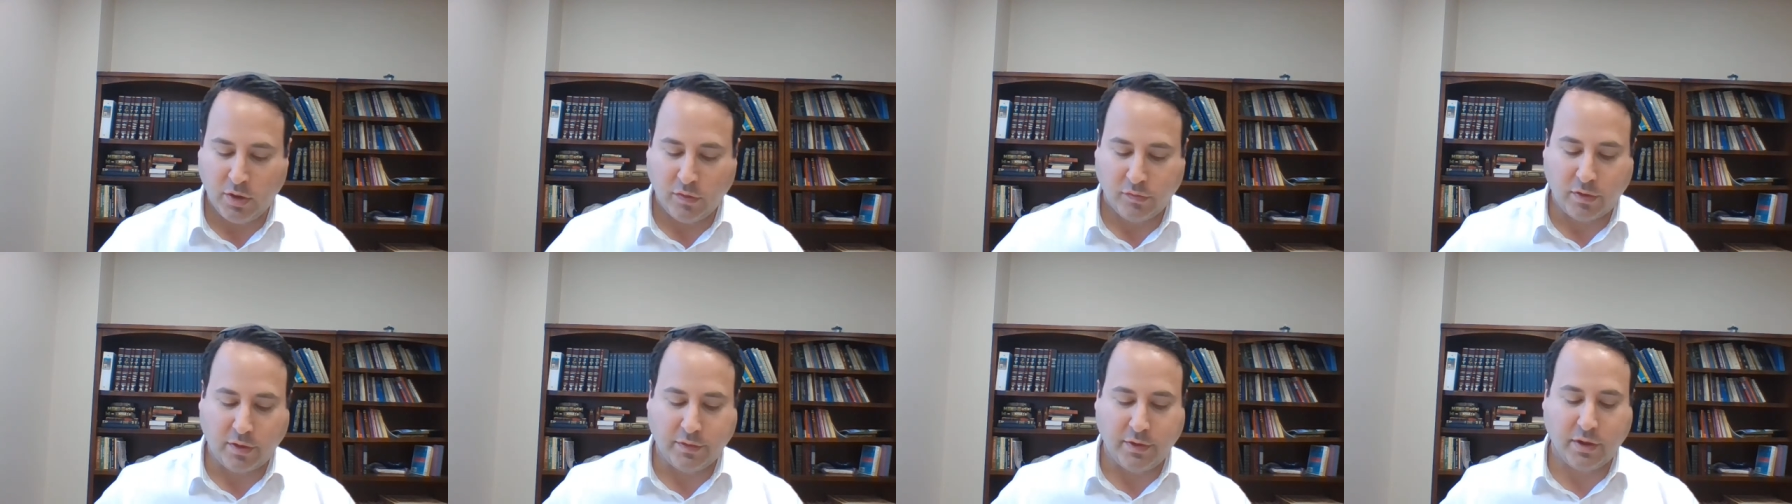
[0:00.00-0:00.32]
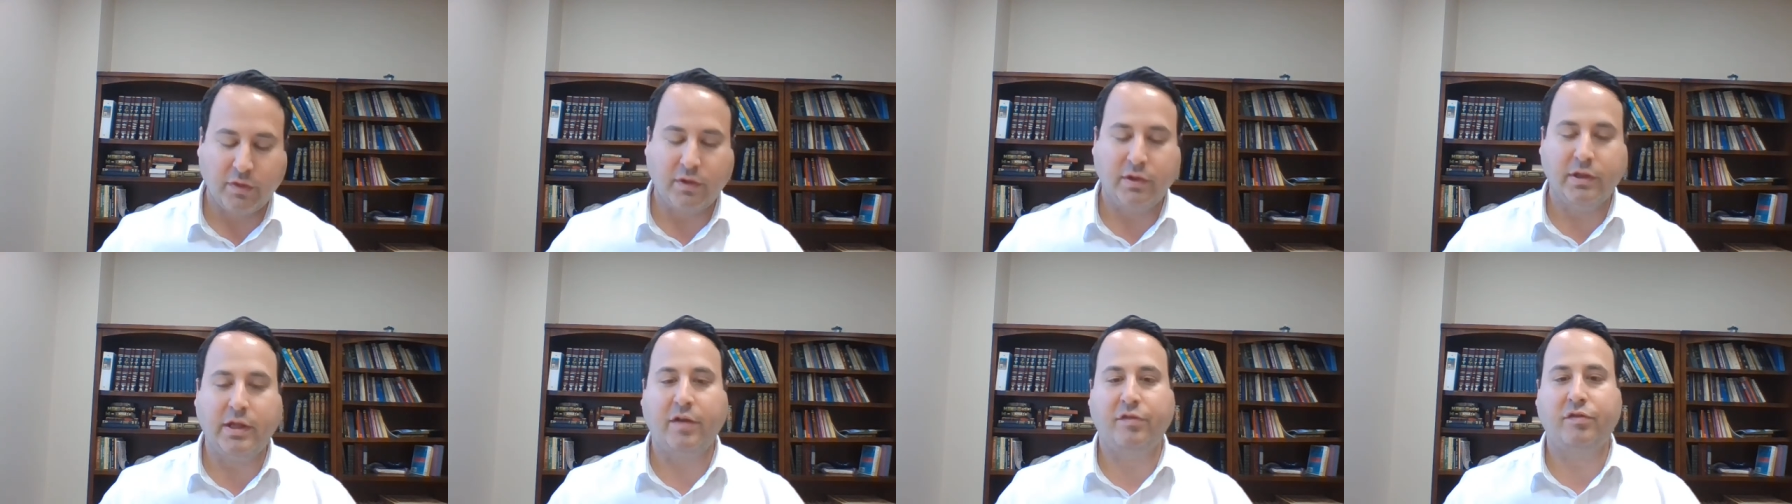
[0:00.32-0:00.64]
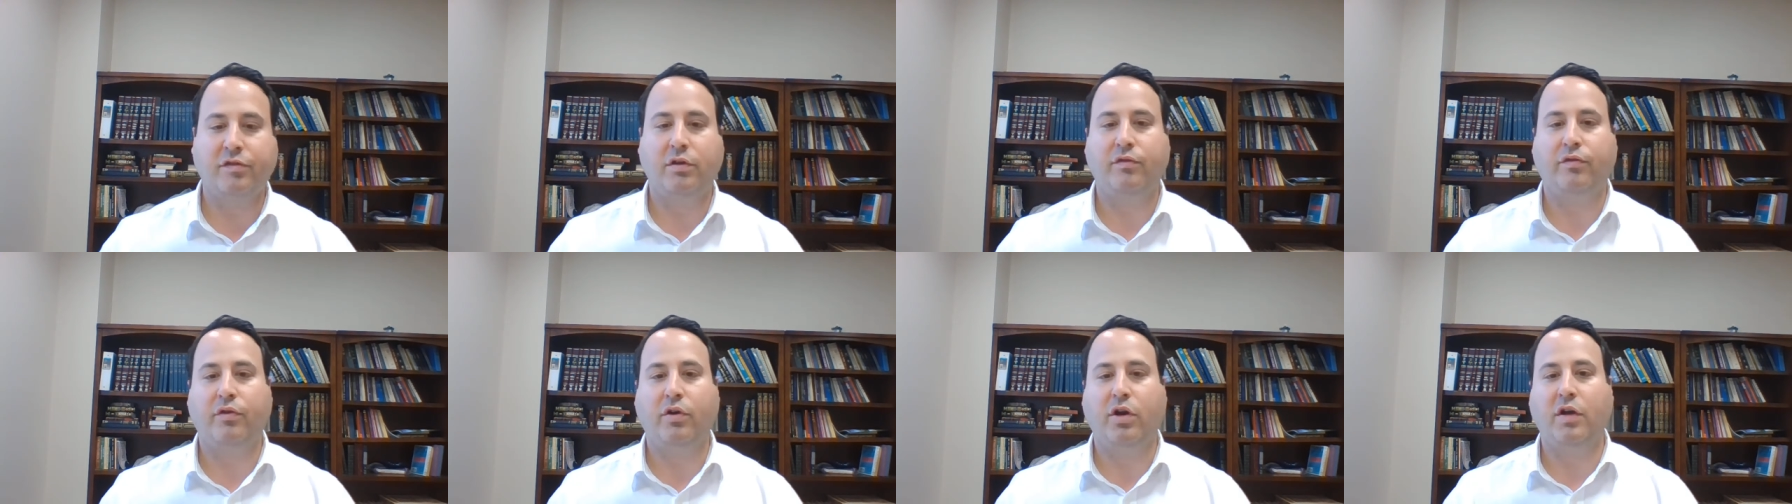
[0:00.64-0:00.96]
I think the
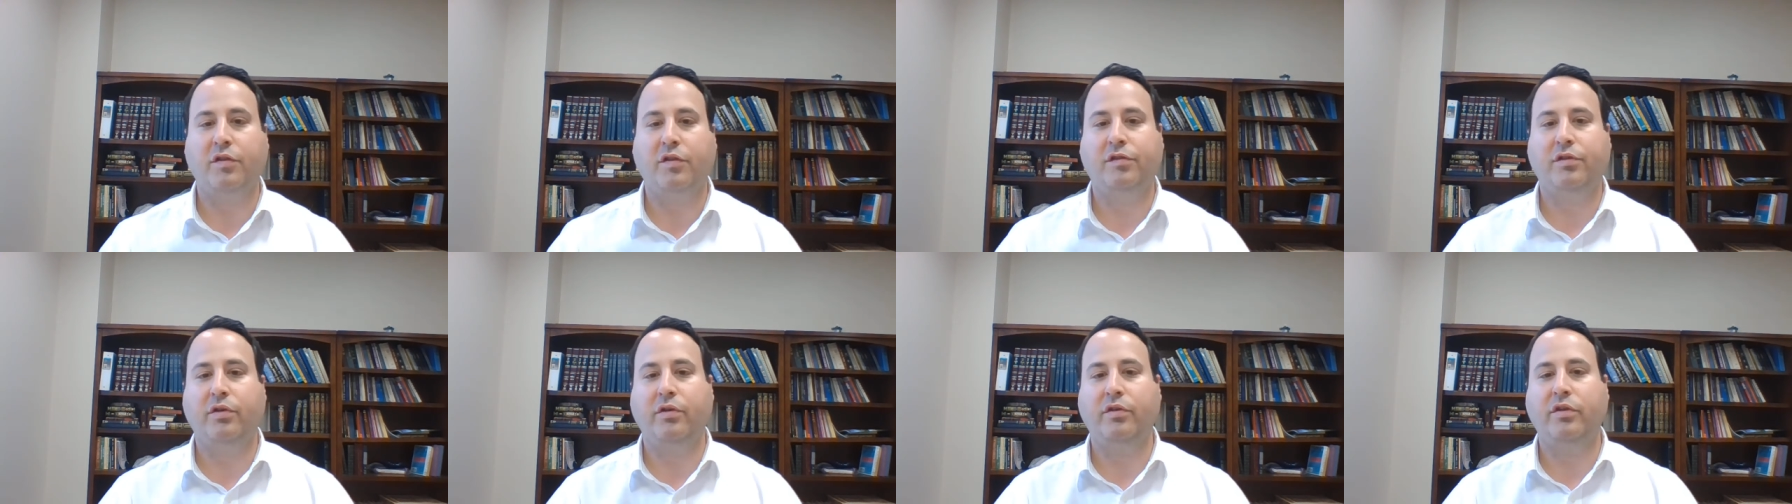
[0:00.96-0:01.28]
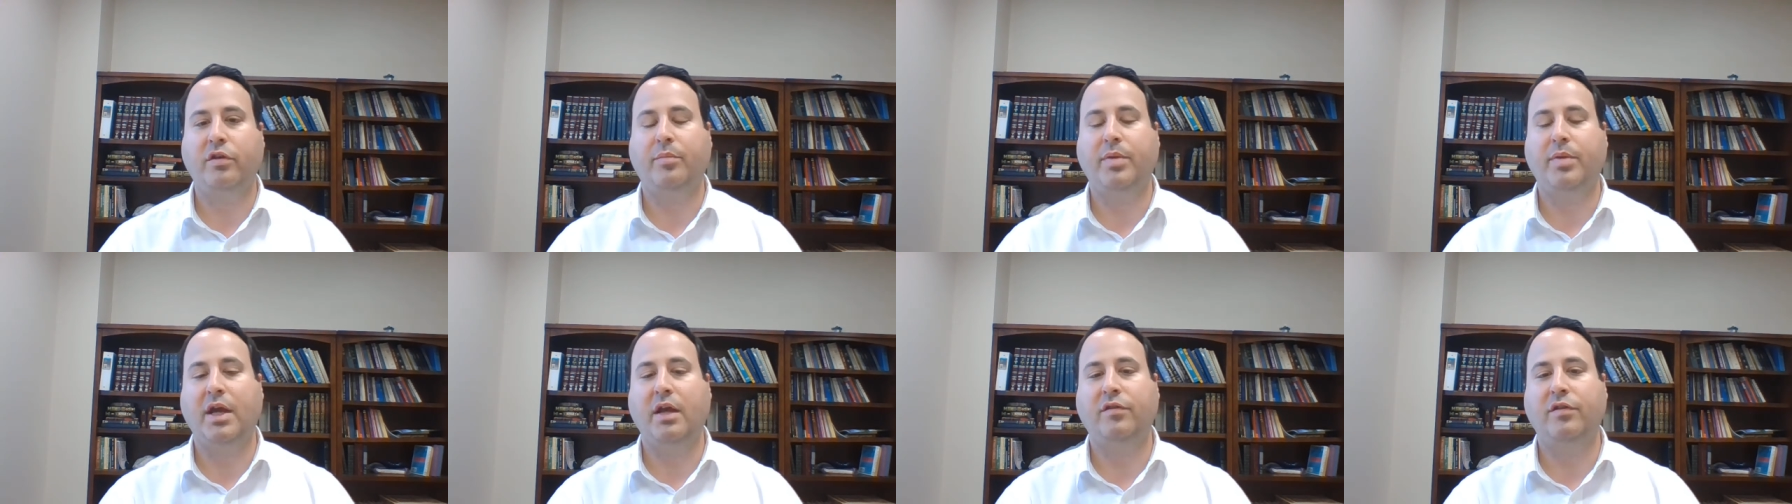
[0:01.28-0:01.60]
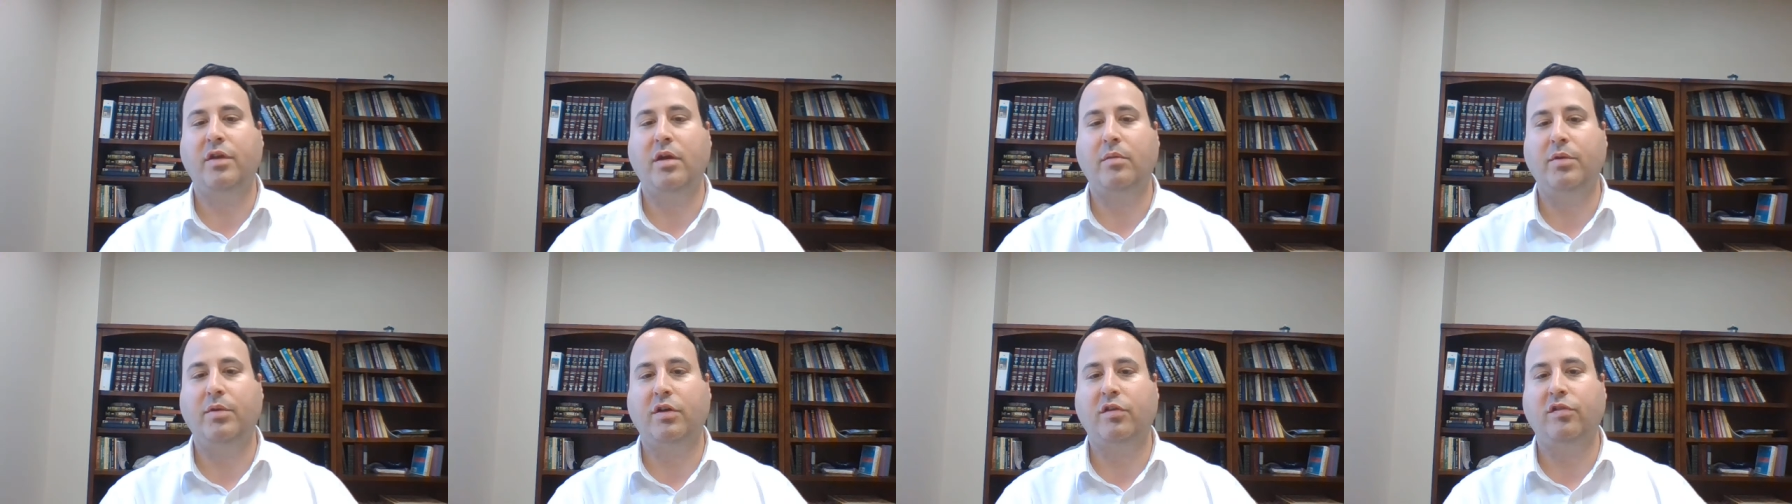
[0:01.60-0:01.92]
lesson for us during the
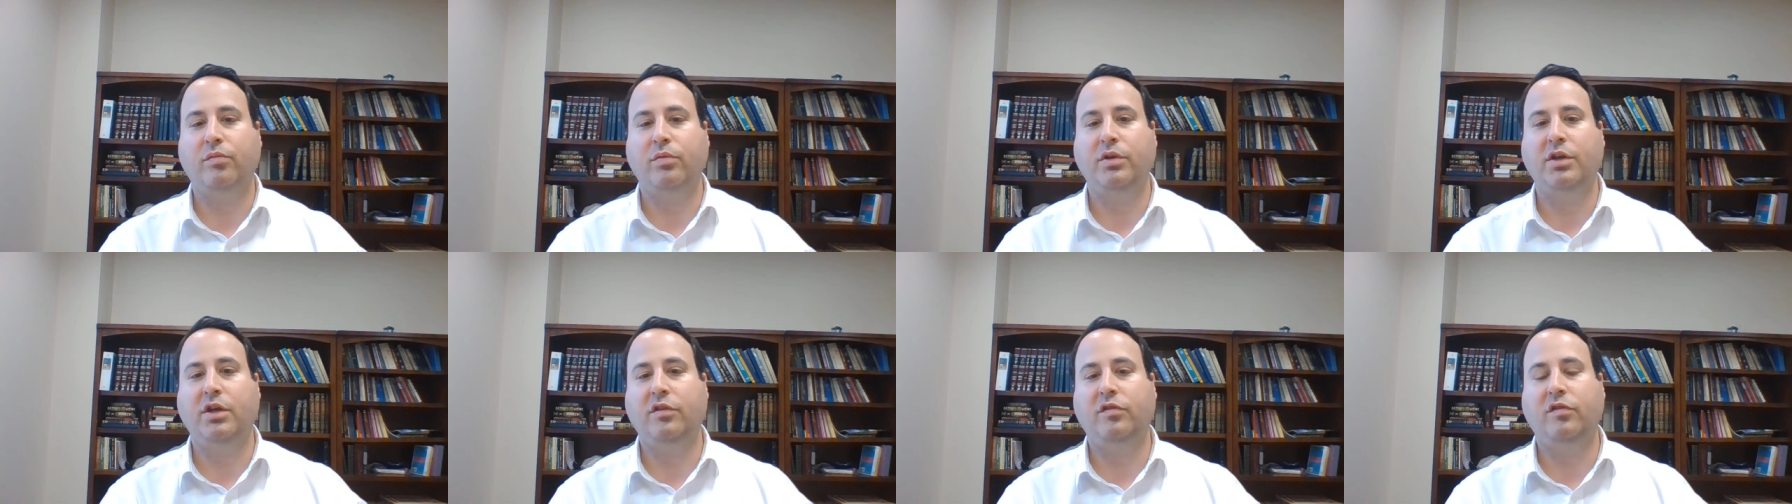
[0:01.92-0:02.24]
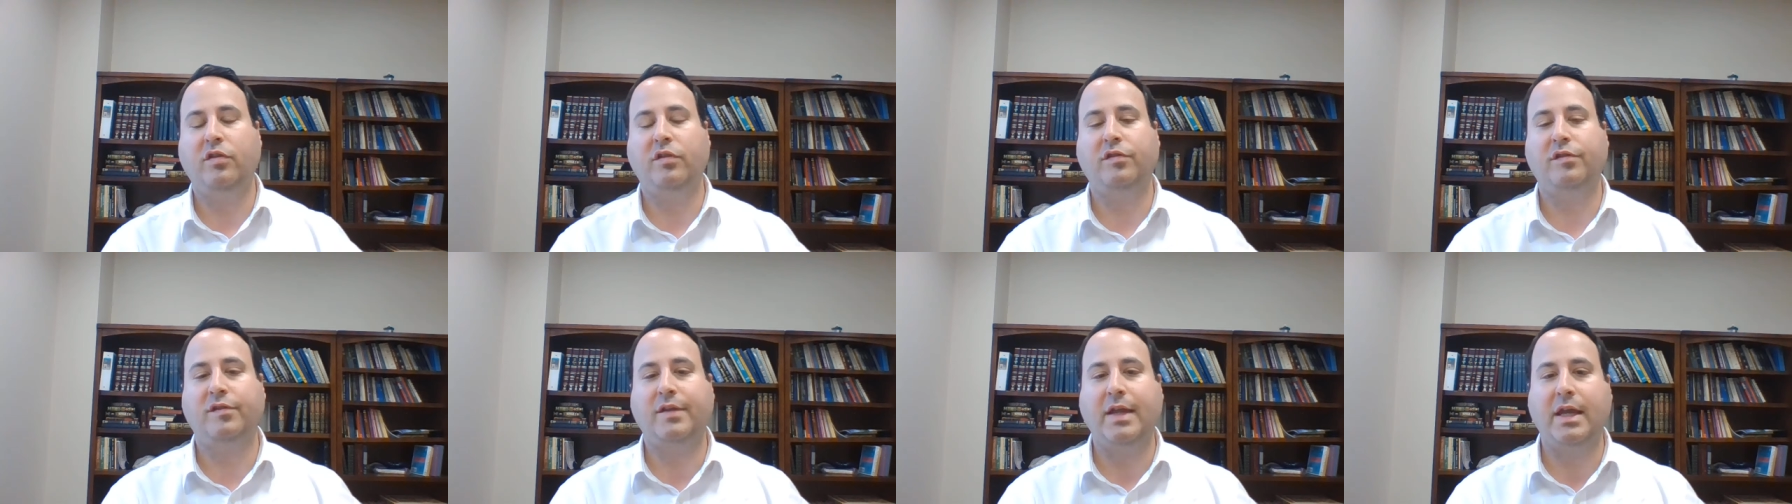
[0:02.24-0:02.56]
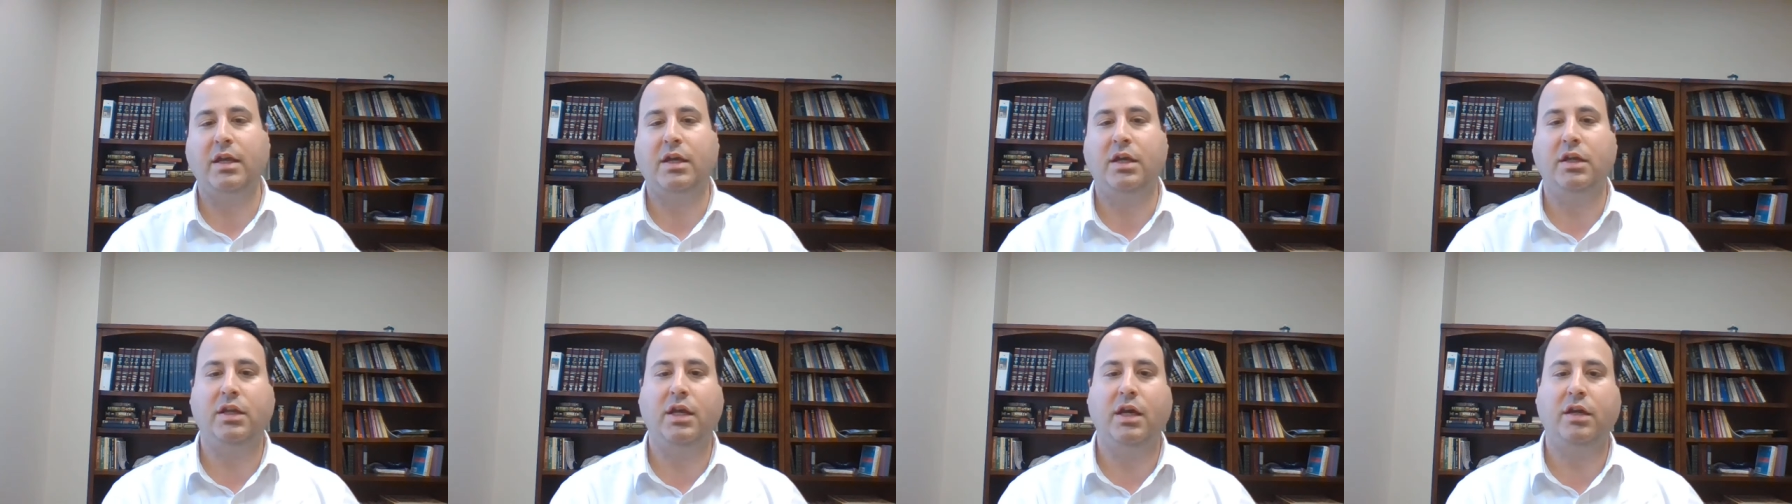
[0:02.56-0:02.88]
pandemic is we need to stay
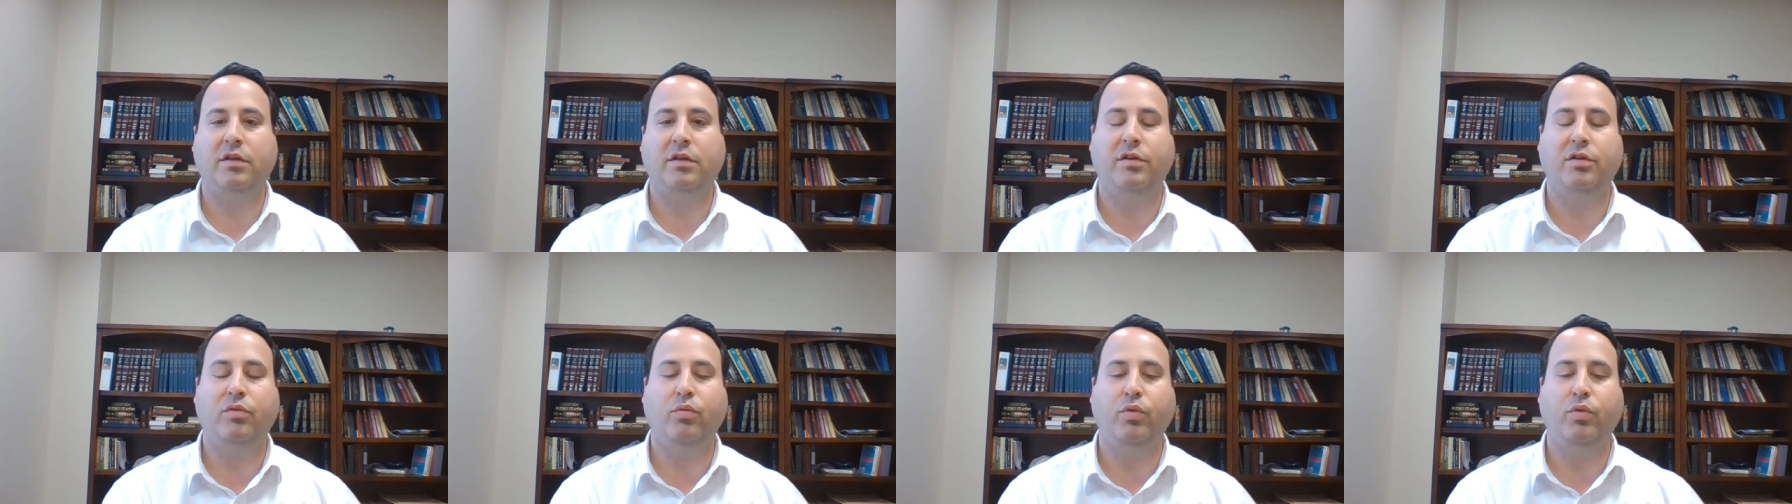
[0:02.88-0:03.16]
connected,